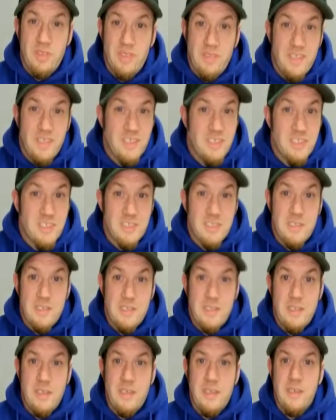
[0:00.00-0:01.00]
can you believe
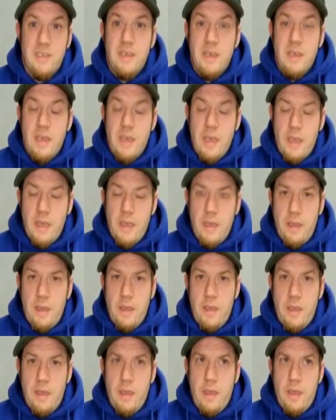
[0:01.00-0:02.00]
this? Like,
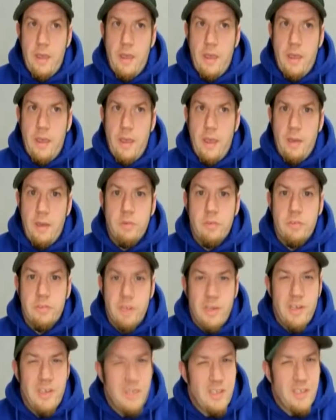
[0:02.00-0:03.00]
I was
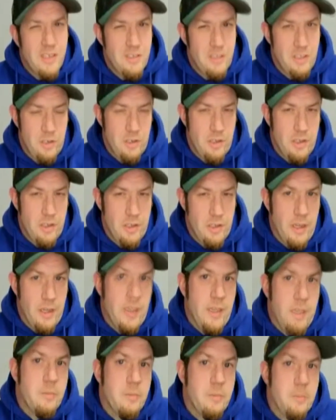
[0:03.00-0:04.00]
starting to get teary
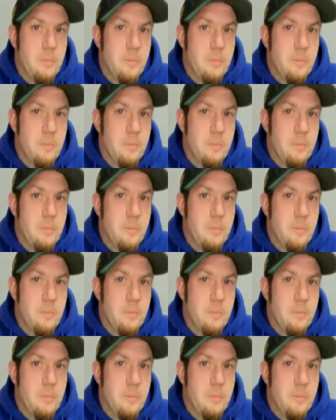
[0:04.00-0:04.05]
eyed